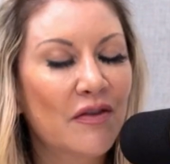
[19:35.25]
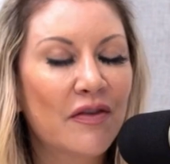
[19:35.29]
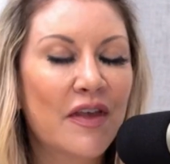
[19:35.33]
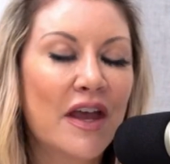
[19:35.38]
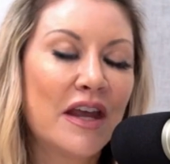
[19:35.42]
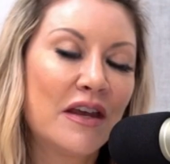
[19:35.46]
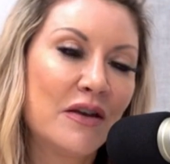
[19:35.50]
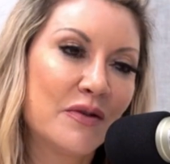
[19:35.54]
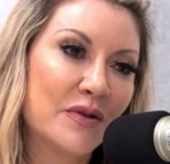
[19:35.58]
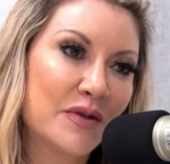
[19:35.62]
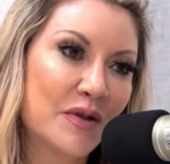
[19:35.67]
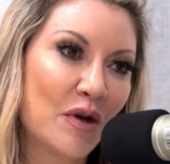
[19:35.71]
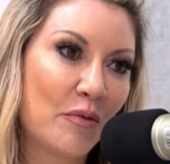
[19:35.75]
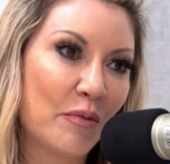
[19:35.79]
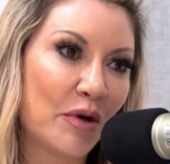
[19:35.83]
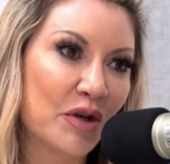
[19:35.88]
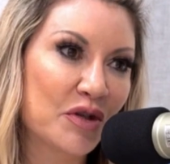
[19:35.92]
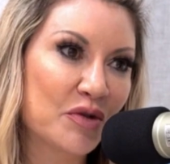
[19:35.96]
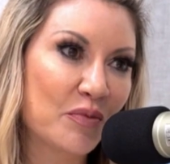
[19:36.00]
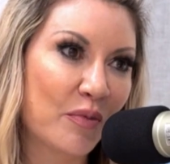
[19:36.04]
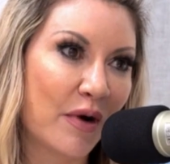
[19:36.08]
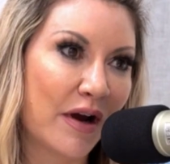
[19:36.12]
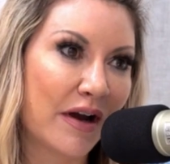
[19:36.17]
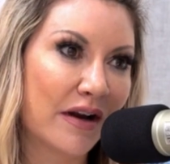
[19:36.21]
thank you so
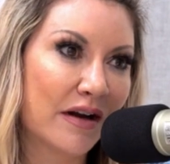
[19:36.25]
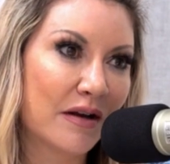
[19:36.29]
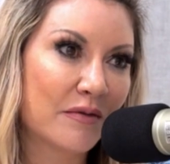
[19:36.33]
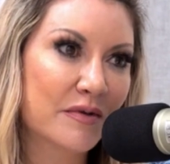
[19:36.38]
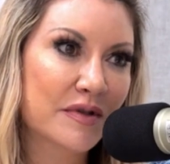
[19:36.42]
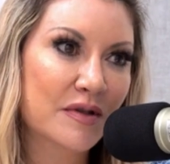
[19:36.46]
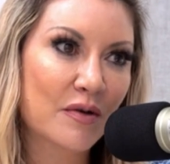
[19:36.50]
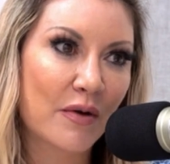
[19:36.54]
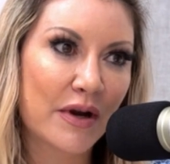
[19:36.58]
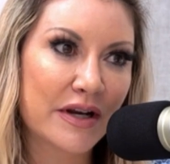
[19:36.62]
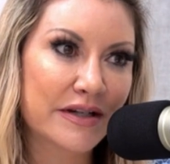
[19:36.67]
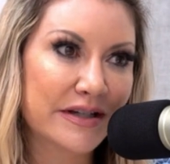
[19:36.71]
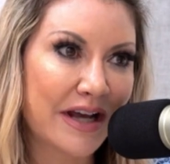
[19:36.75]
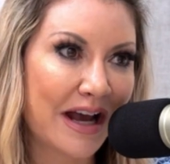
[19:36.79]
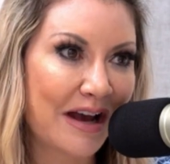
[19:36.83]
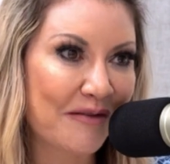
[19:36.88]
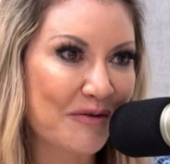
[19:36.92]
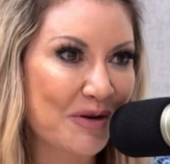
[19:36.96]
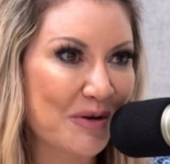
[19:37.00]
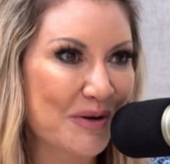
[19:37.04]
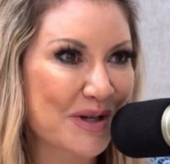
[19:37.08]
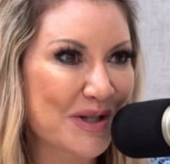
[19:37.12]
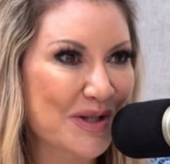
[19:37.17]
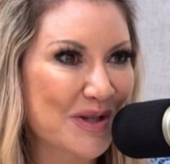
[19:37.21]
much, Brett. It was great to
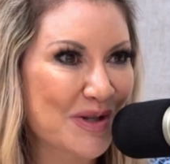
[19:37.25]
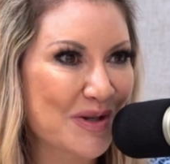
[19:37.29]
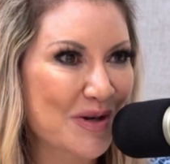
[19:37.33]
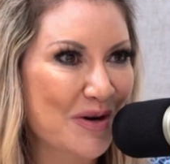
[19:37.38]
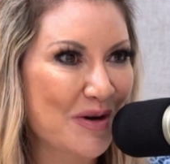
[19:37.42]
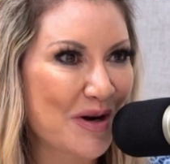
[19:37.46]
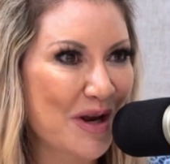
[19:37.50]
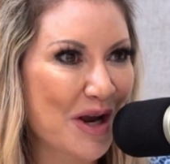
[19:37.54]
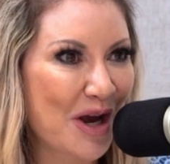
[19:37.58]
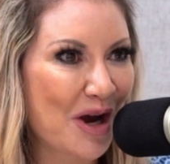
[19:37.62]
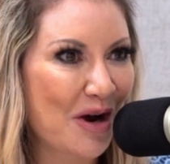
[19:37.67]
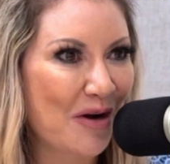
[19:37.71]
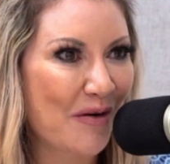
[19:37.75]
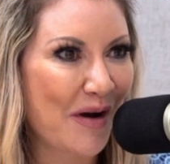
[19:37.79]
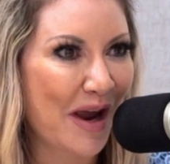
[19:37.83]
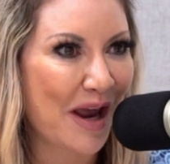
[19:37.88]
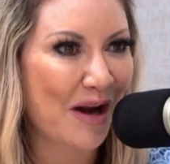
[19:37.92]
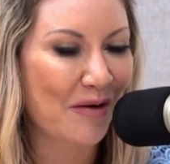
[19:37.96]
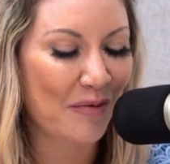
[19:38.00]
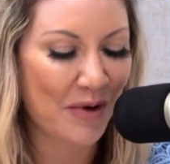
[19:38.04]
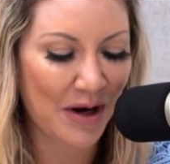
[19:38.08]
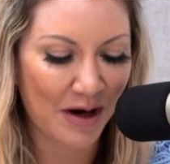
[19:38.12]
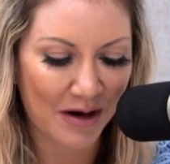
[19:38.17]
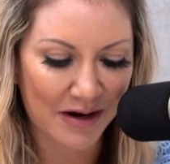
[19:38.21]
have you in studio,
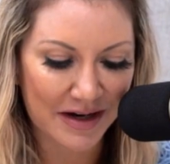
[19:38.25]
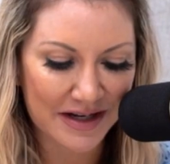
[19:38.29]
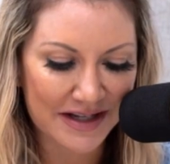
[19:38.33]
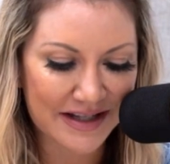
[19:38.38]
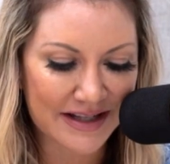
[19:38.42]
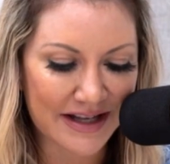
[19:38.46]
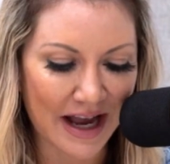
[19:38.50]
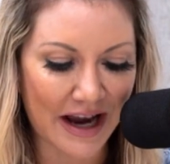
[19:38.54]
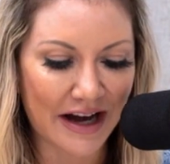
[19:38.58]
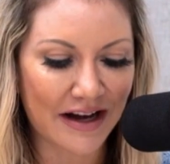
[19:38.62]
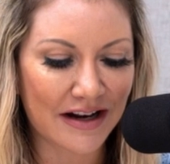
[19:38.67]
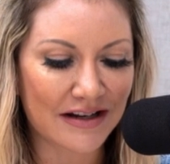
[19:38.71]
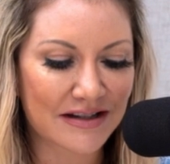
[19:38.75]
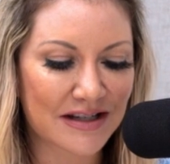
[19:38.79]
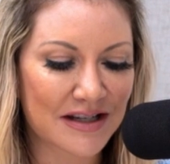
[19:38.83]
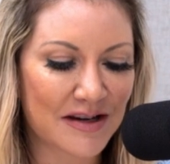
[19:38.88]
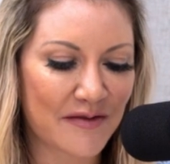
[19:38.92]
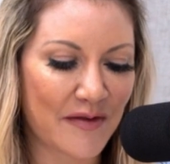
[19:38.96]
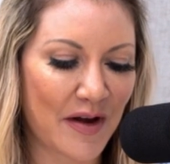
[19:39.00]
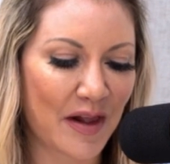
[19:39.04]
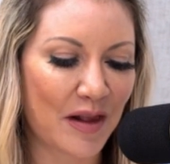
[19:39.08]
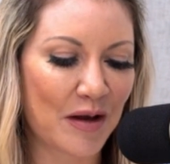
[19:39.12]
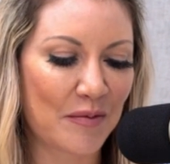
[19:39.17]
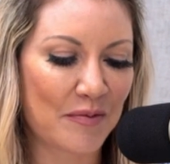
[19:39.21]
and we are excited to
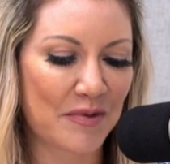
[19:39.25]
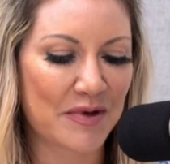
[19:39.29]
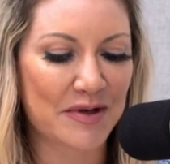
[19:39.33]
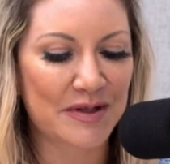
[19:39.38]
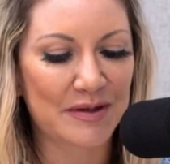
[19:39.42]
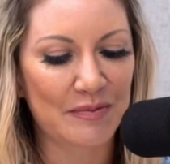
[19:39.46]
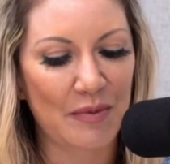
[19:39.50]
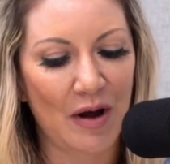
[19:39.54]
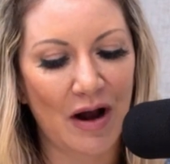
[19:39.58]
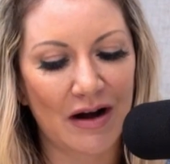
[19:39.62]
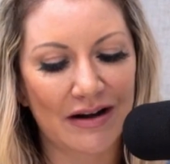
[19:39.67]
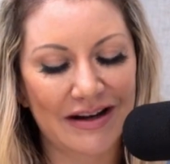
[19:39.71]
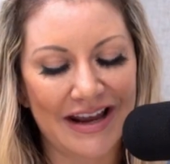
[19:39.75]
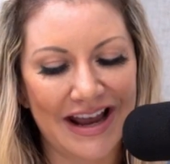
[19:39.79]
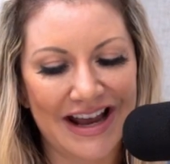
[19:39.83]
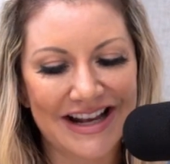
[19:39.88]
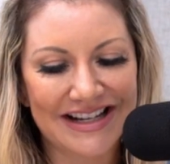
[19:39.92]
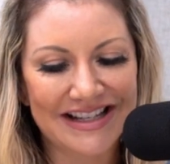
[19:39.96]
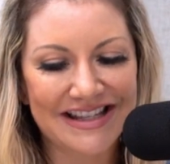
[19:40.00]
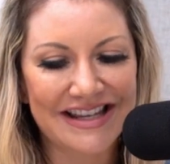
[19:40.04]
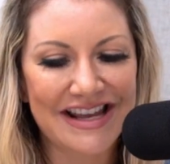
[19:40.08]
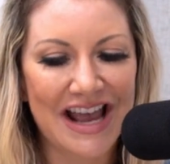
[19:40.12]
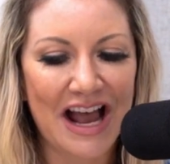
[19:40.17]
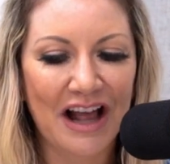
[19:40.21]
develop this
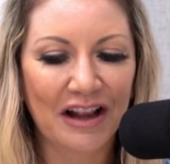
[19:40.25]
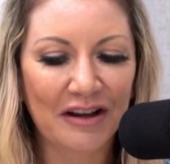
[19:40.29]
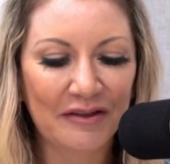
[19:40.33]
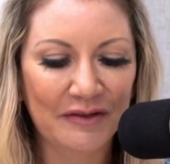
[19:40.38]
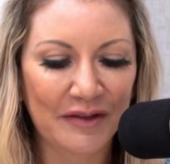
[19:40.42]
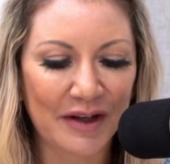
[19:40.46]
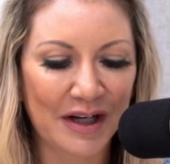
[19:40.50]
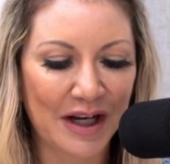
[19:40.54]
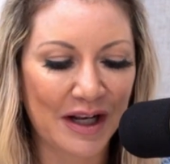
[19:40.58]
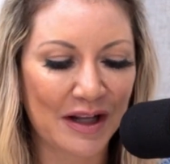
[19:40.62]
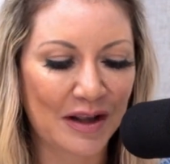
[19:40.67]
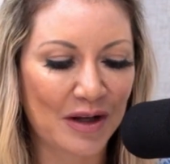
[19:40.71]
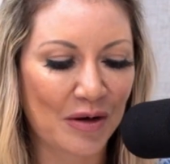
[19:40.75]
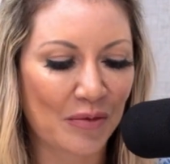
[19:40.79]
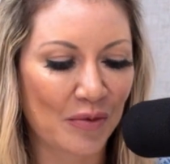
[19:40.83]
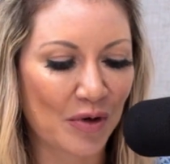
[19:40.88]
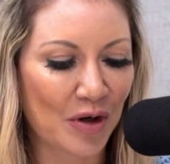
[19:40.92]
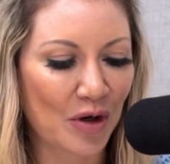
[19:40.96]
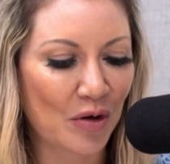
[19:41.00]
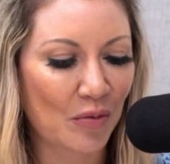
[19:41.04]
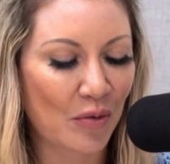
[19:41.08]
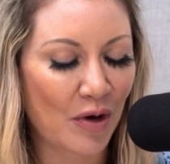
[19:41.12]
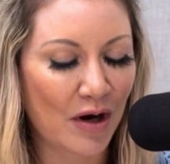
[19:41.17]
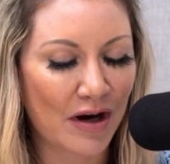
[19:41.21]
podcast, The Elephant in the Room.